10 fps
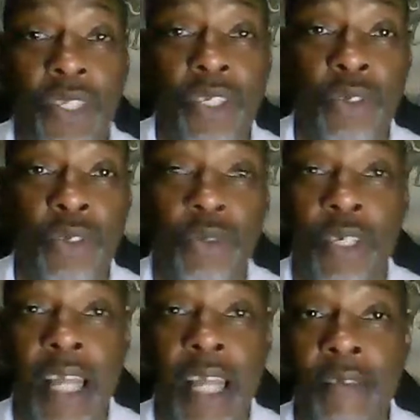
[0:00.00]
you in
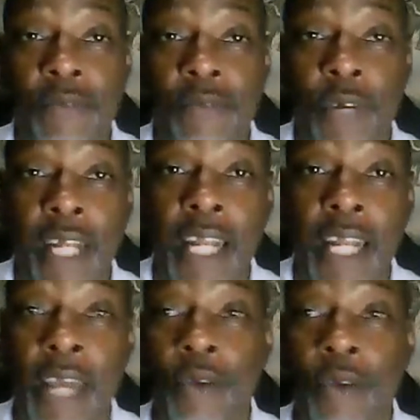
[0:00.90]
like a 4-day
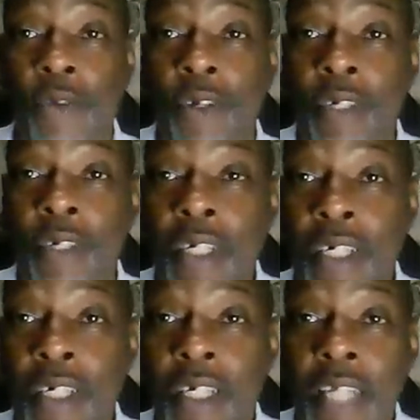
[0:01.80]
layover
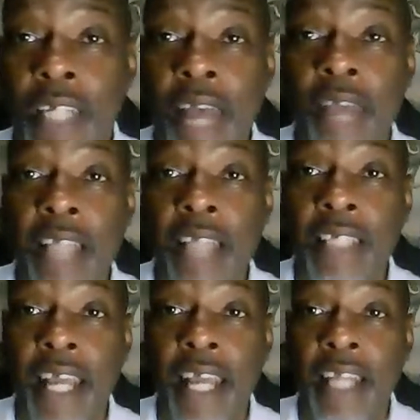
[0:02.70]
in
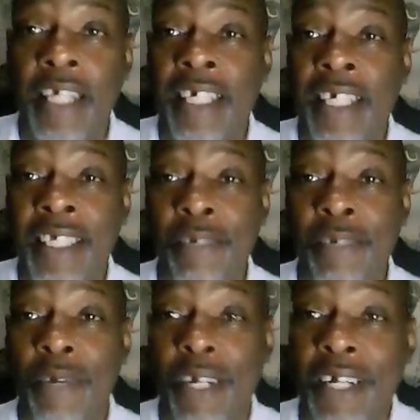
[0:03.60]
Afghanistan
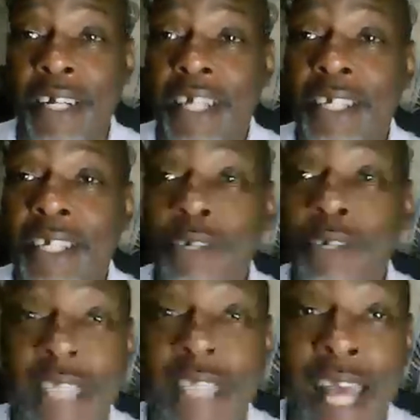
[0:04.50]
somewhere. You don't want
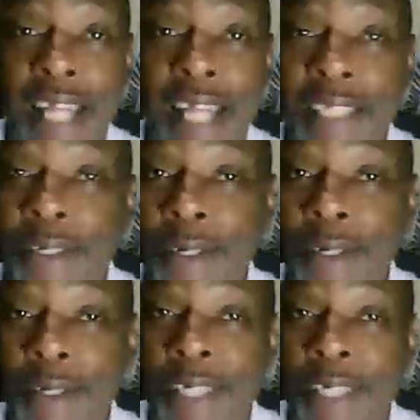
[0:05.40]
that. So,
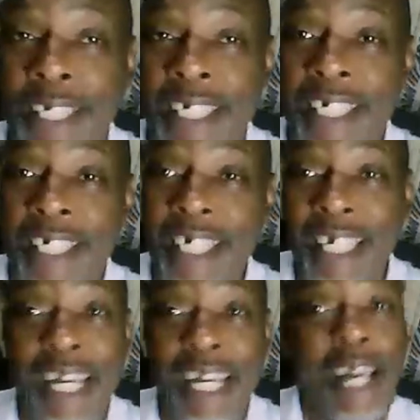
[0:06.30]

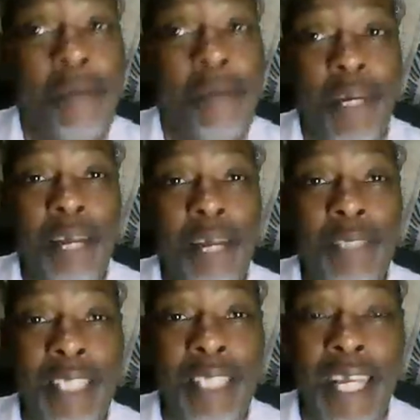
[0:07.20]
but I'm just
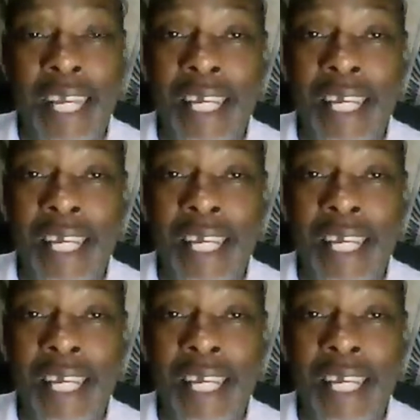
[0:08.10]
saying,